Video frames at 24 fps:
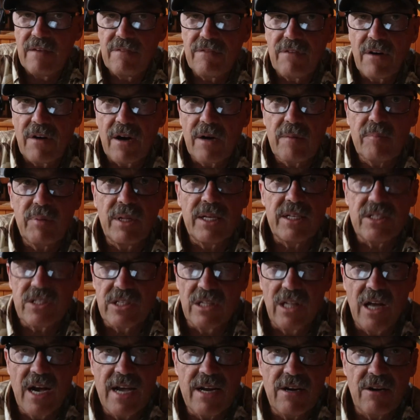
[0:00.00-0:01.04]
fireplace
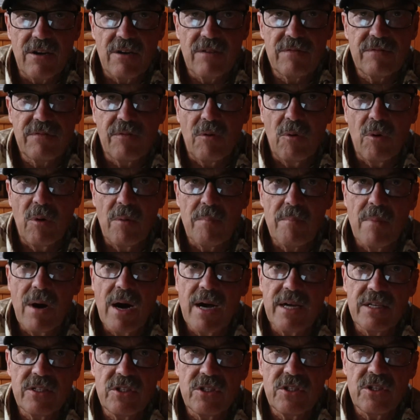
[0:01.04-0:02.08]
lighter for
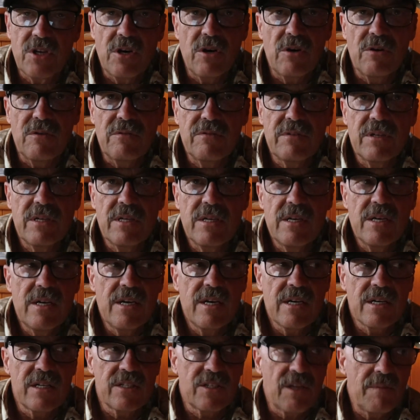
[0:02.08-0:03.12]
my stove,
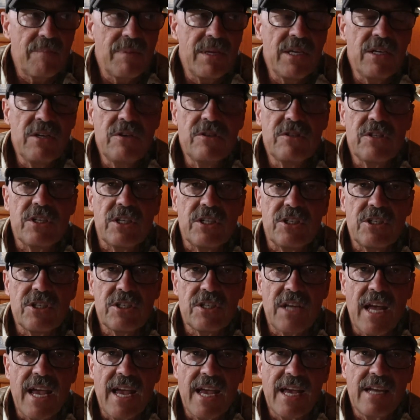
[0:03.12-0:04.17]
because I've been using
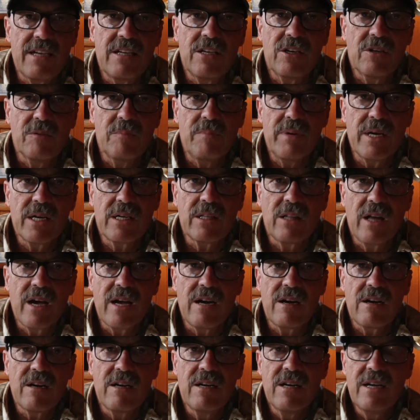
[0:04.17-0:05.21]
just a handheld Bic
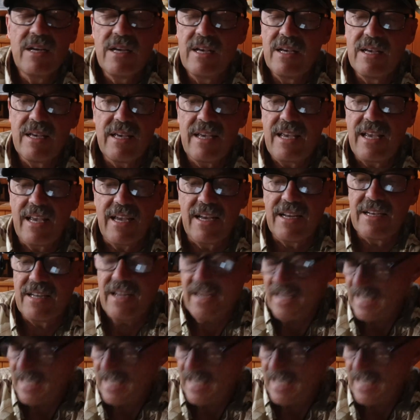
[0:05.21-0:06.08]
lighter, and I